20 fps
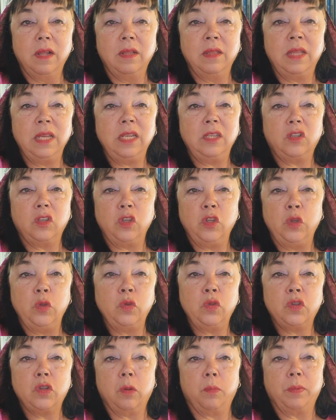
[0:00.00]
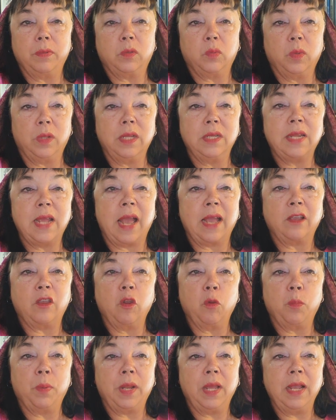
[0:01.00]
These usurpers will attack
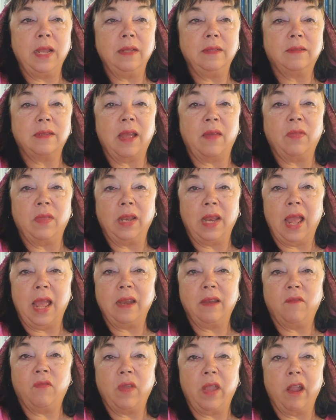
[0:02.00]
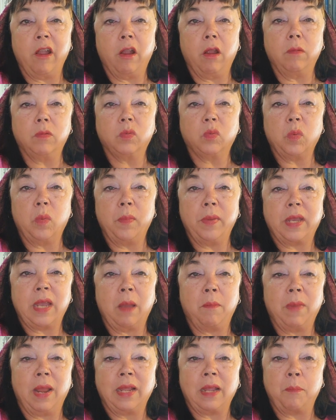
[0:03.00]
your plains, and the land of the Arabs will
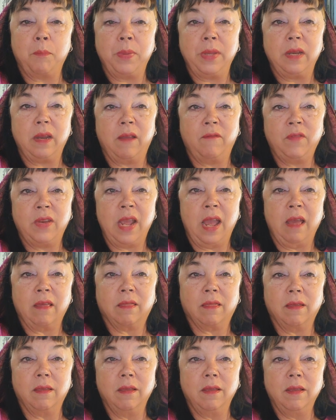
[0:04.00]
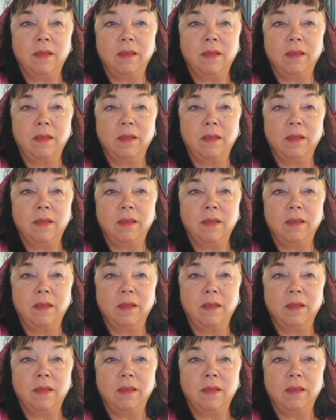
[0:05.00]
become like a pit of death.